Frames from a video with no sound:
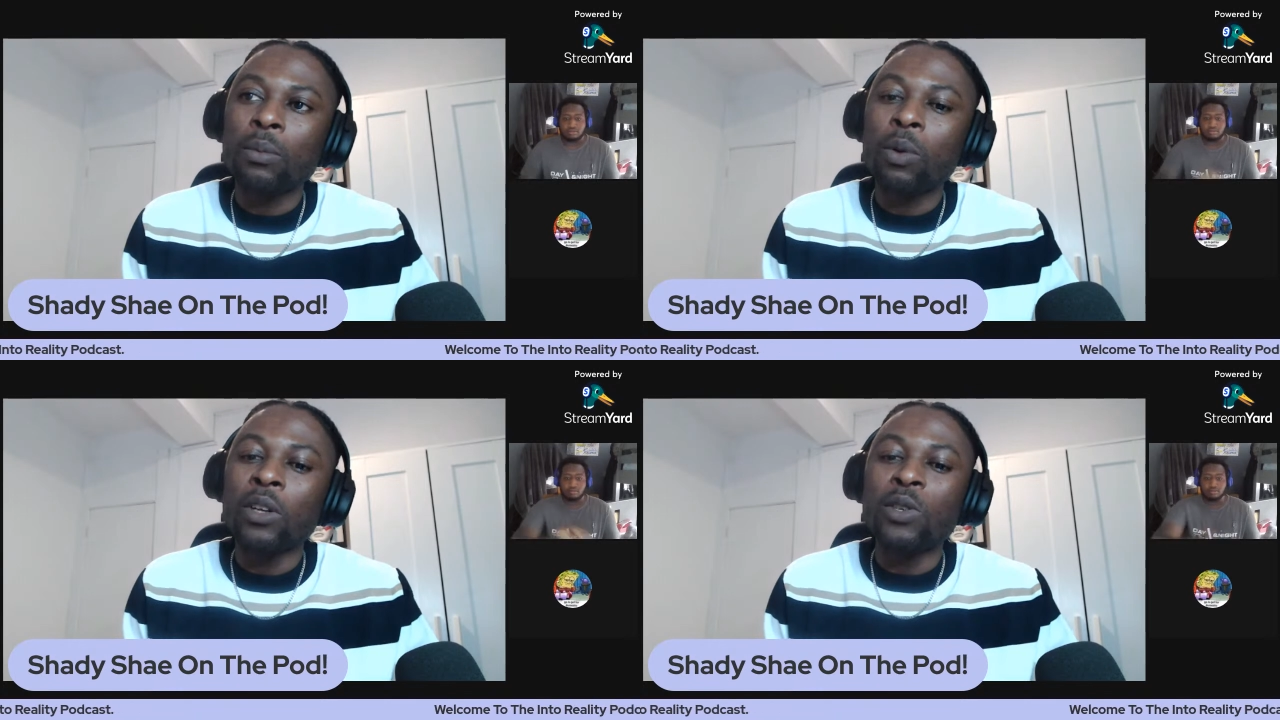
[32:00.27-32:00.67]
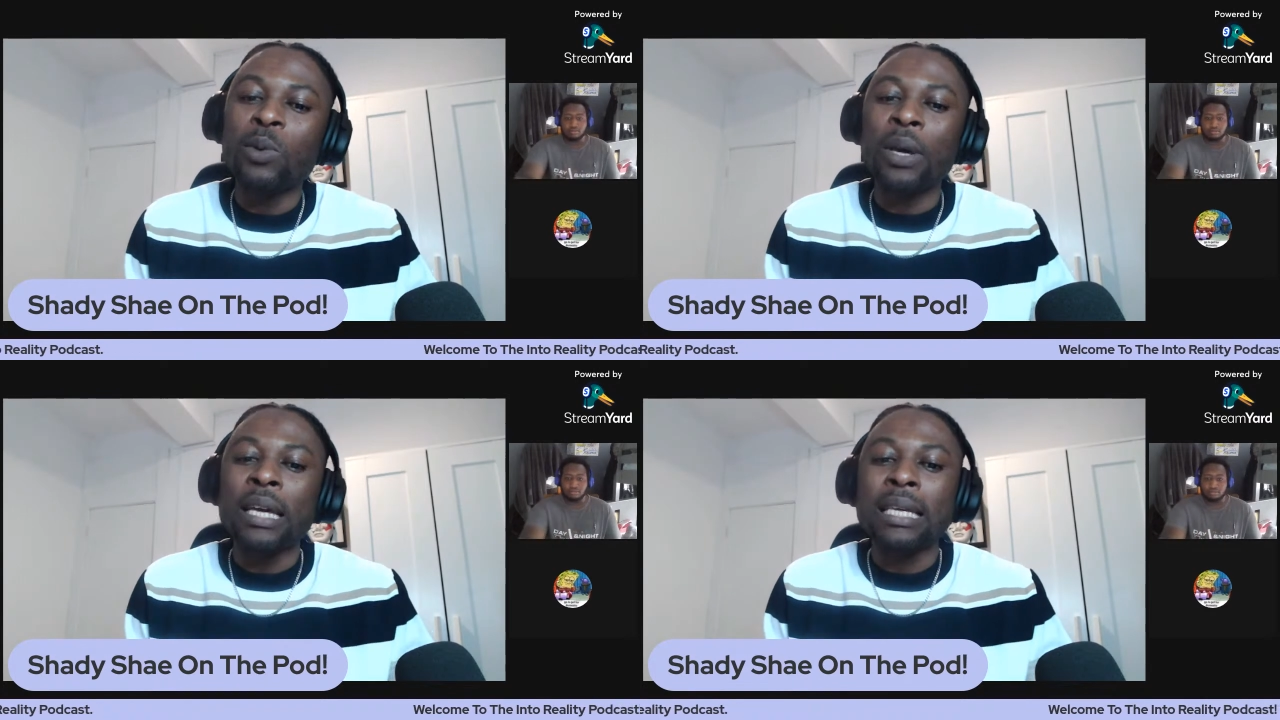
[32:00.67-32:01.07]
Well, it took
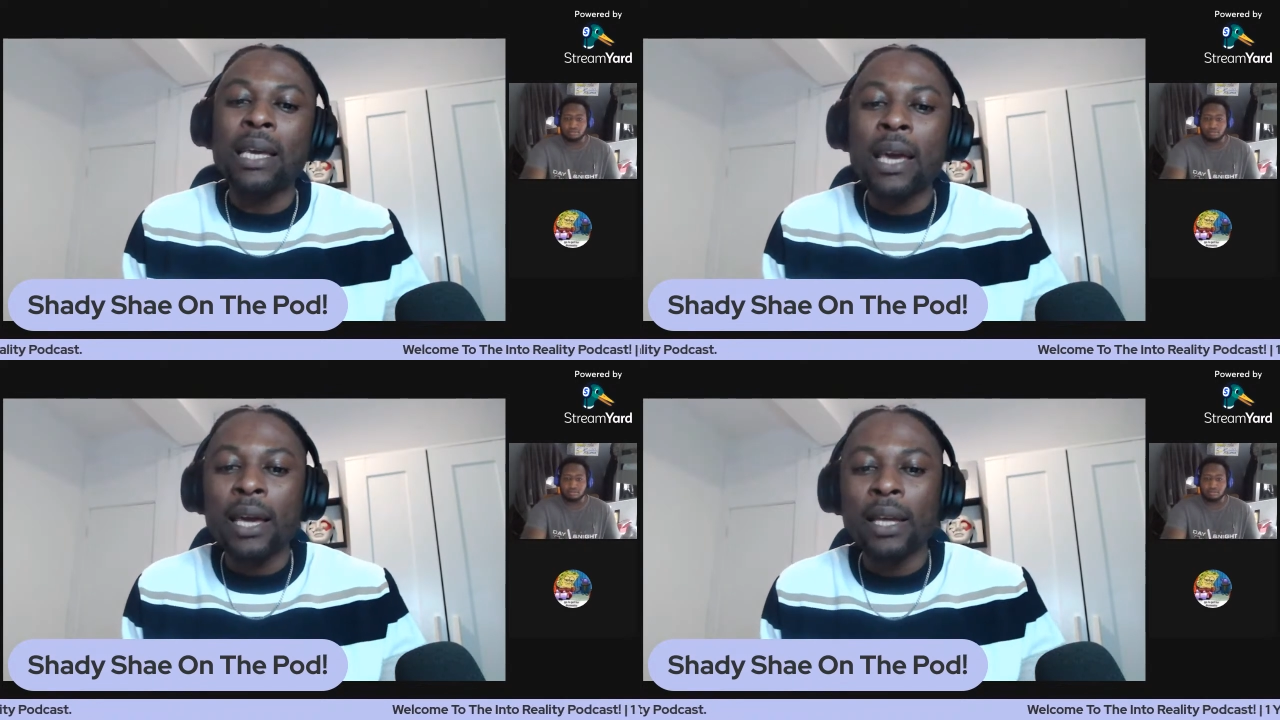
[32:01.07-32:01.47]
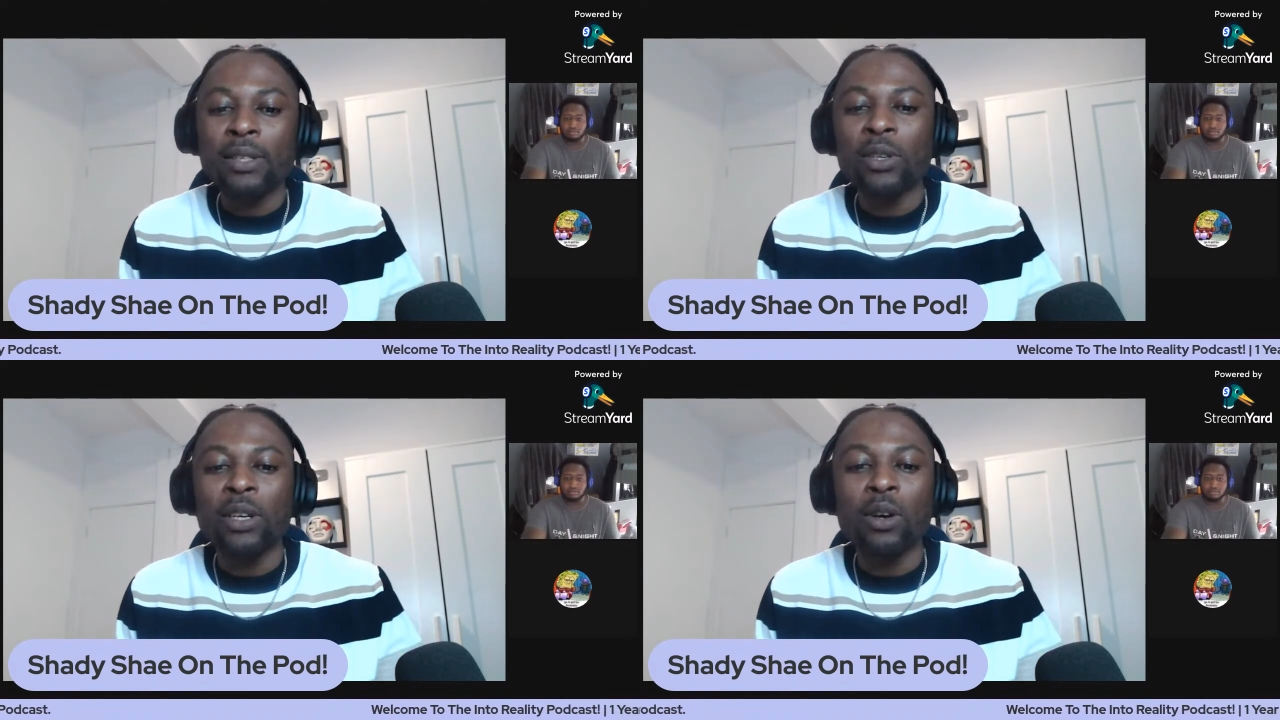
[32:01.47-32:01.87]
me a year
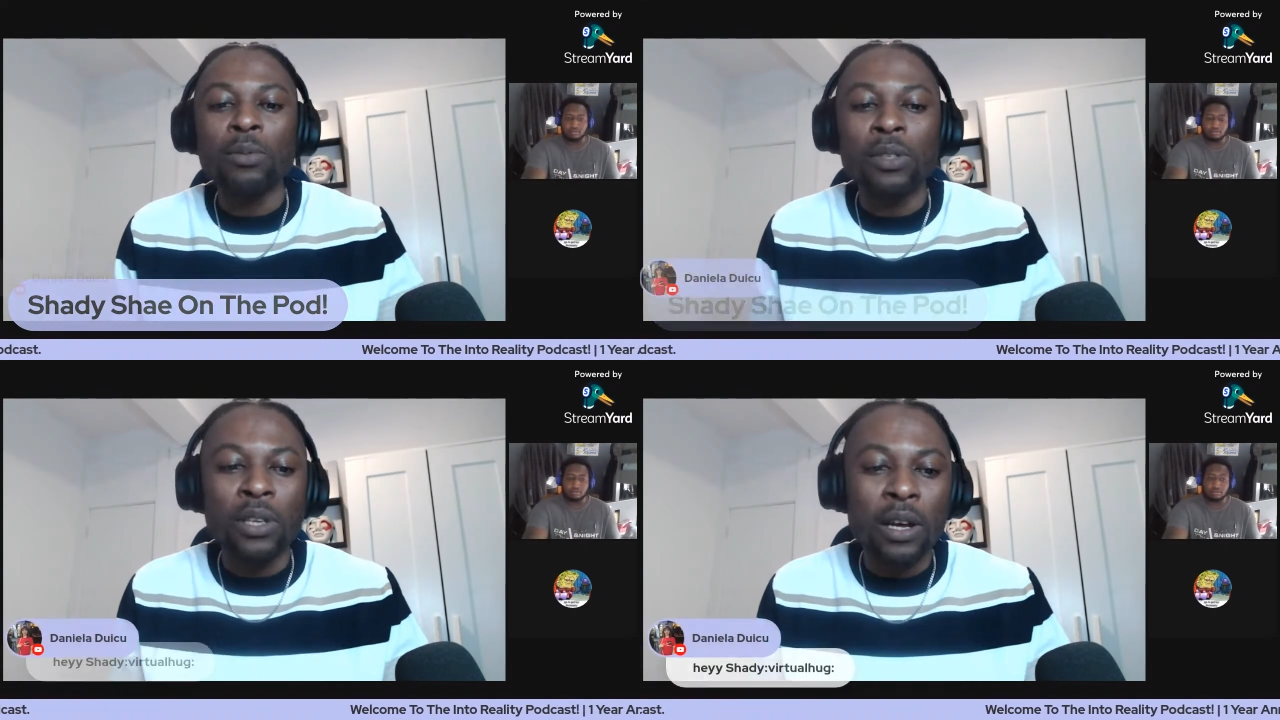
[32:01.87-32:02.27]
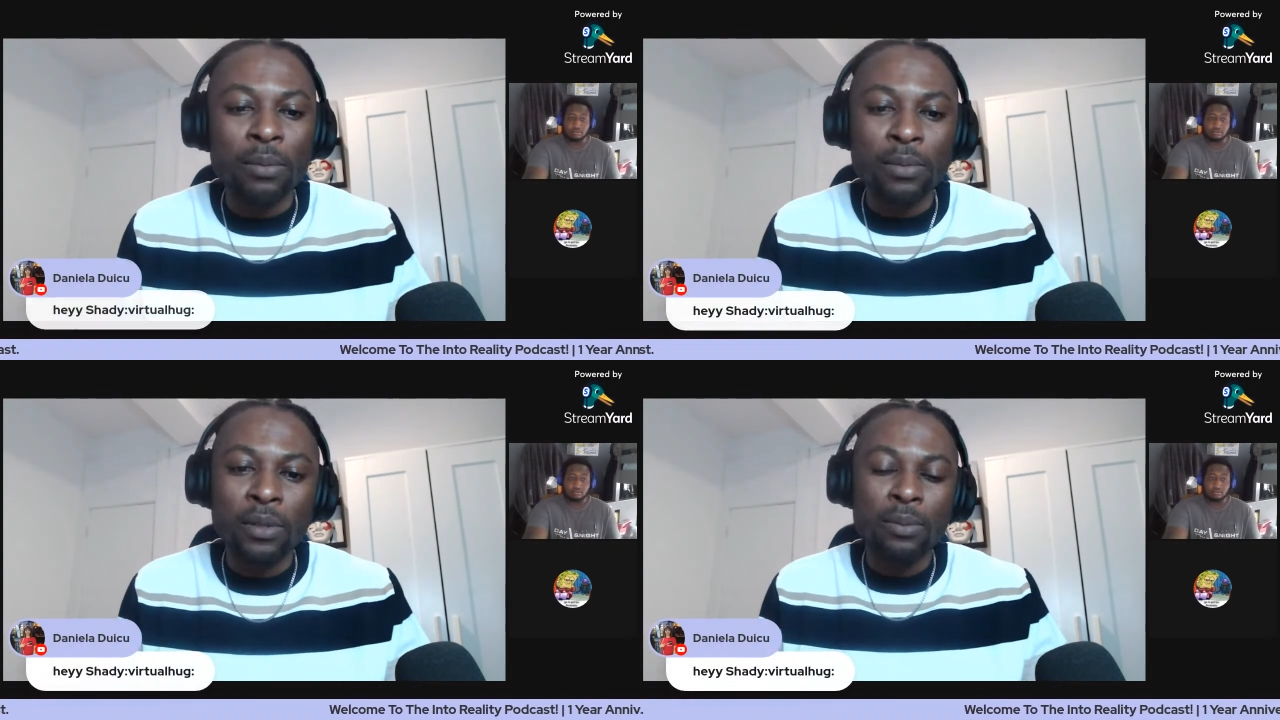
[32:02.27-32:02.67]
to come to
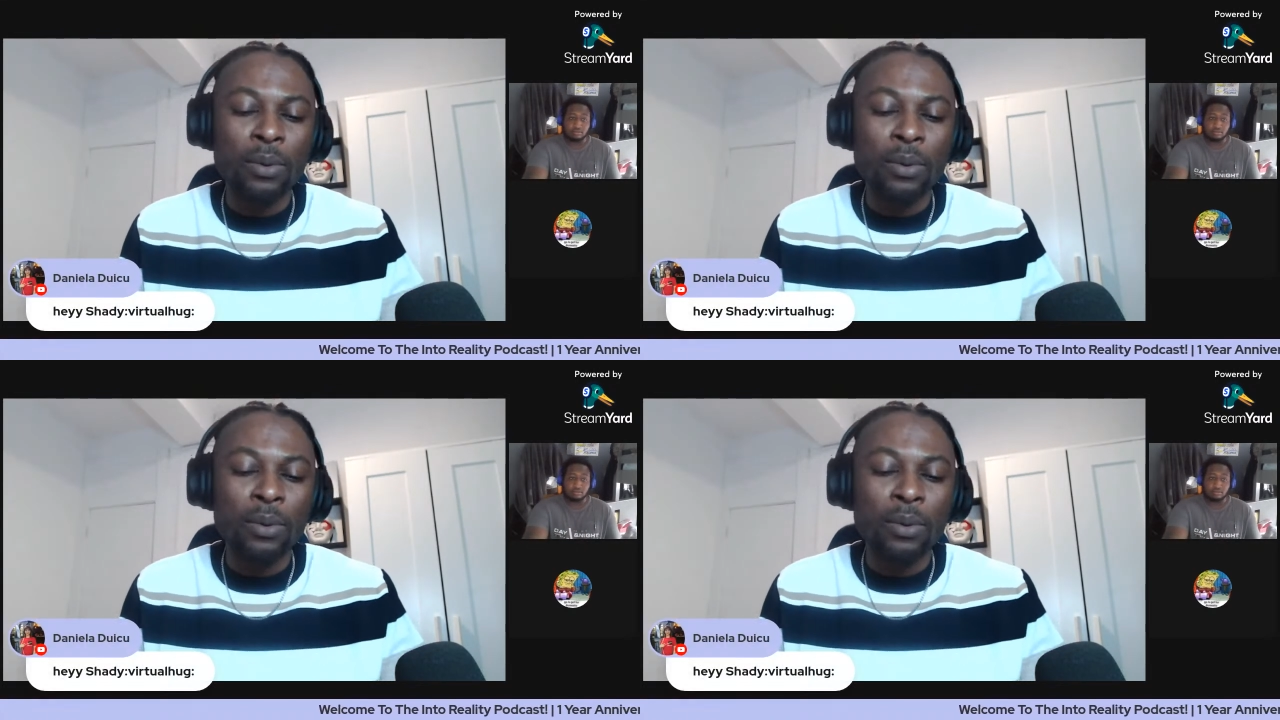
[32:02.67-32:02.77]
terms